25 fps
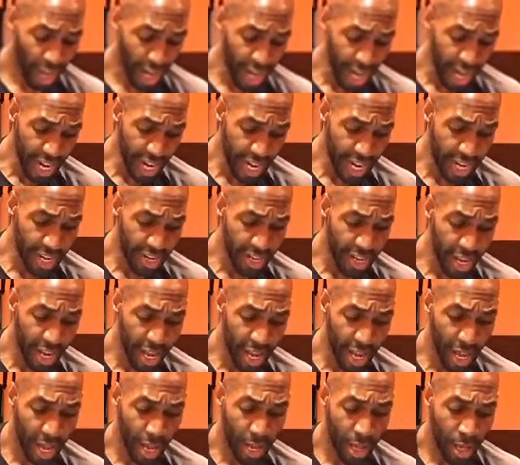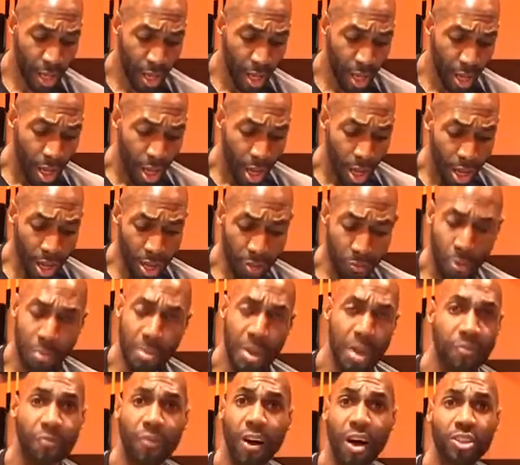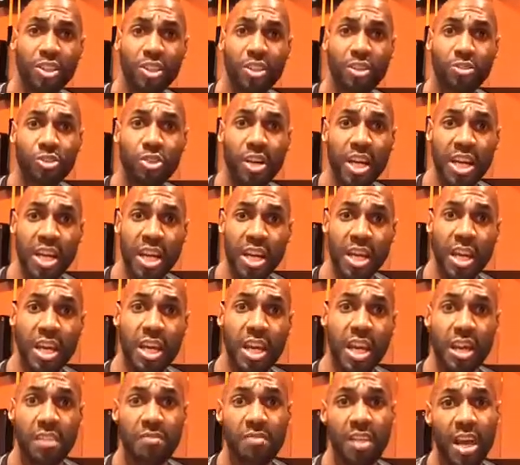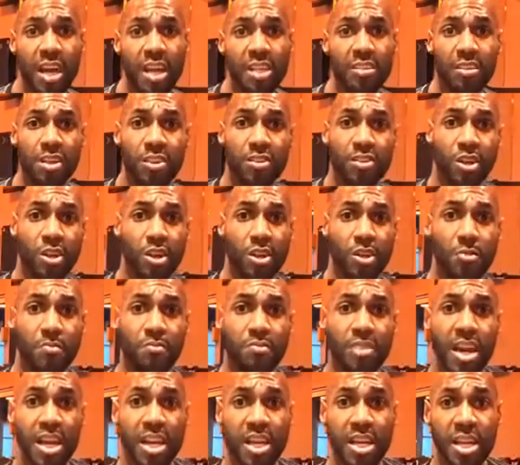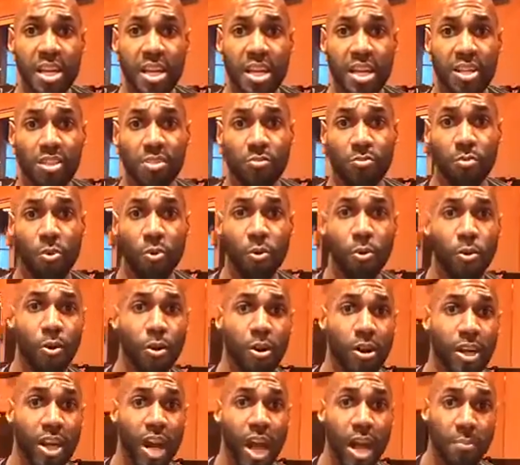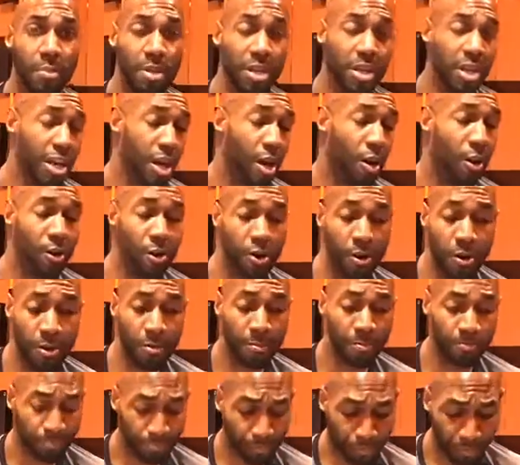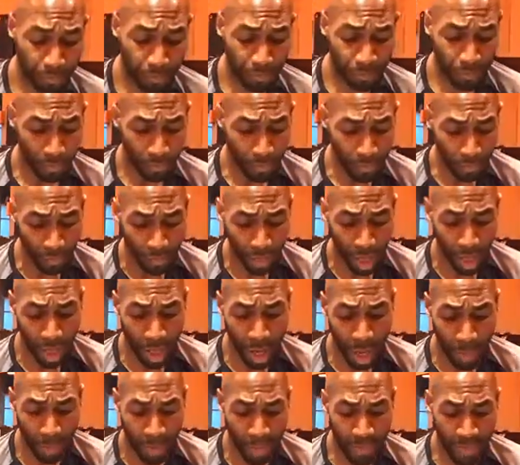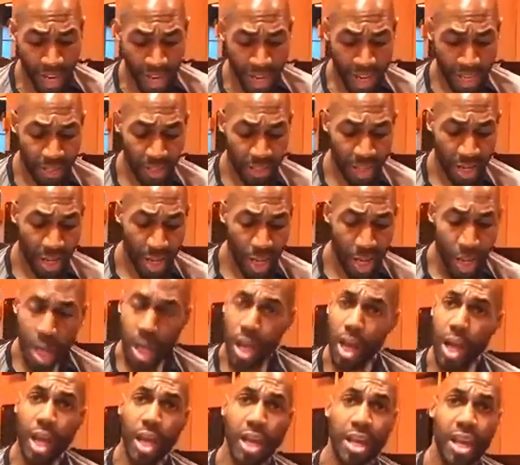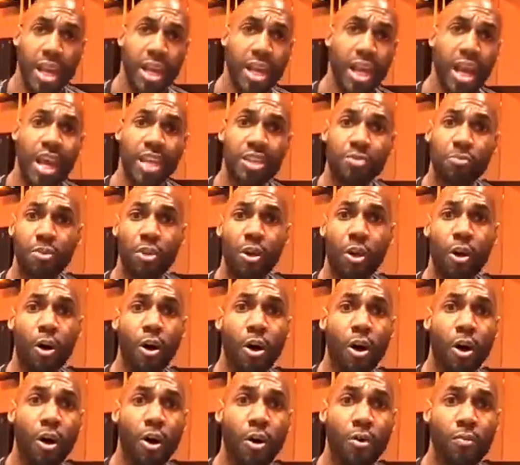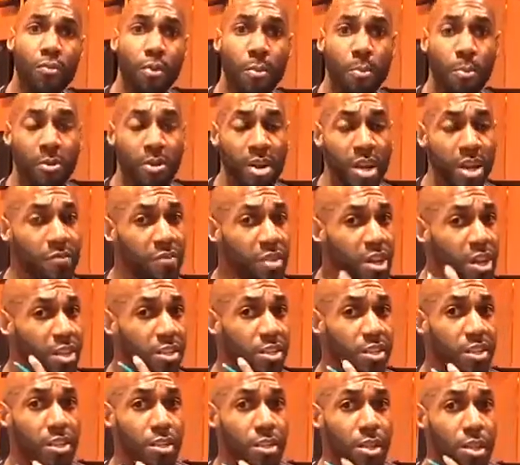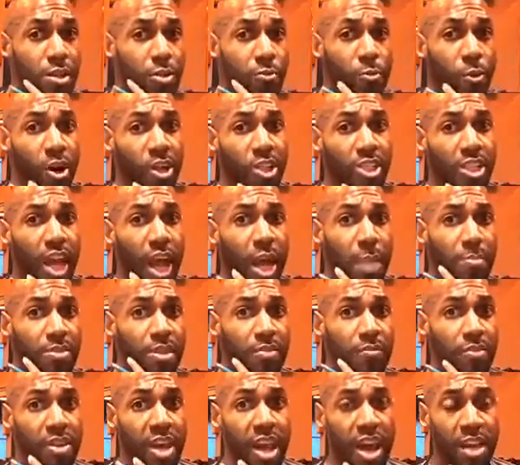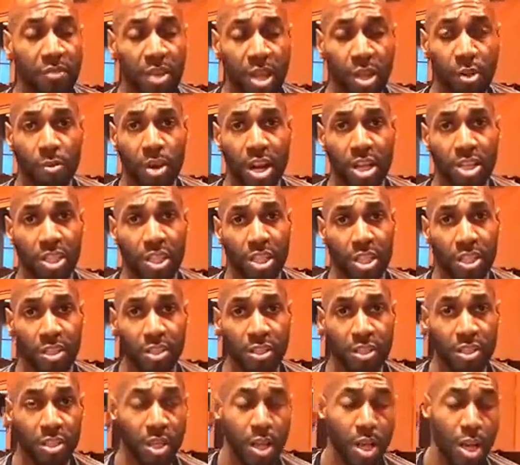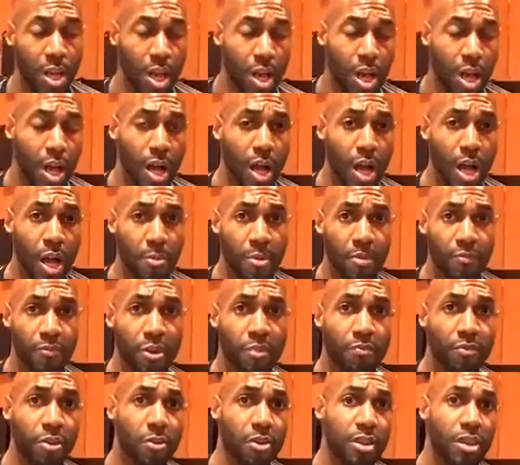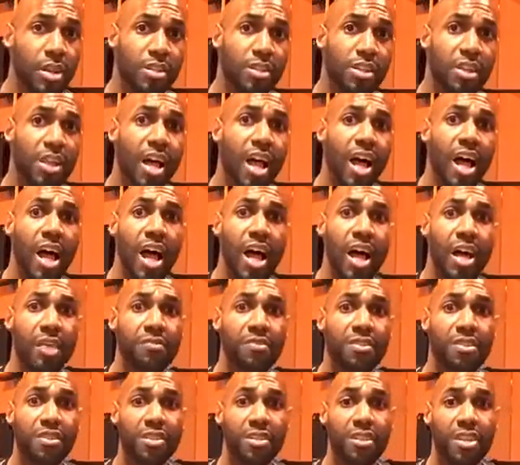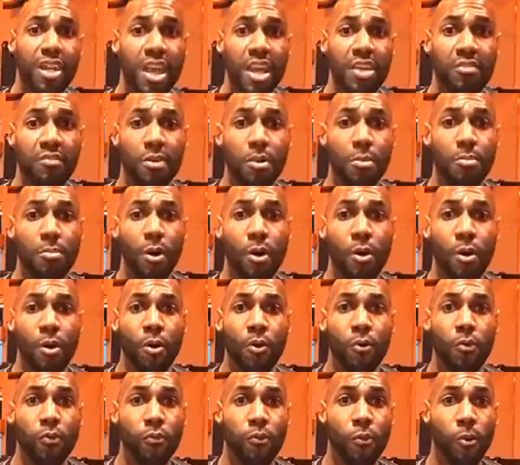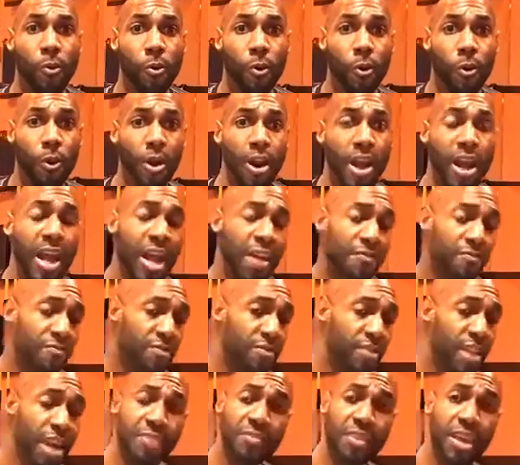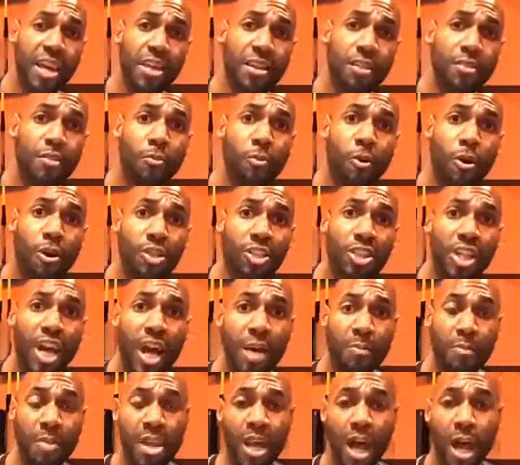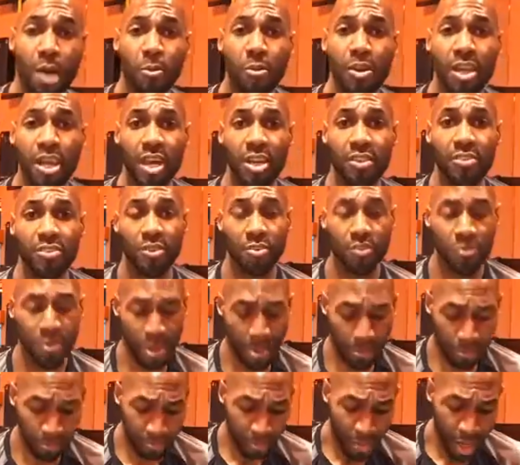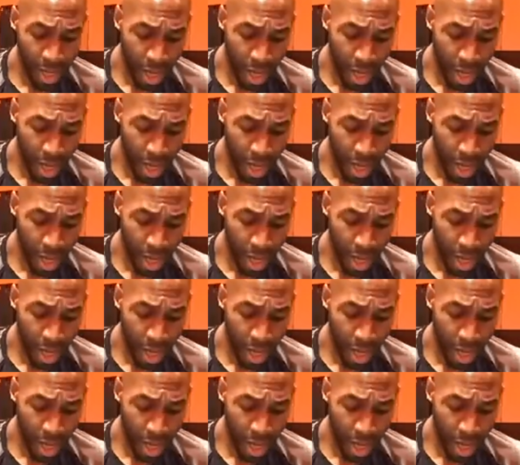And it will be functional training. Again, that is the term that is more commonly heard. Couple things. Again, as with all the previous workshops, if you have any questions, if you're viewing this live, save them for at the end of the workshop and I will get to them.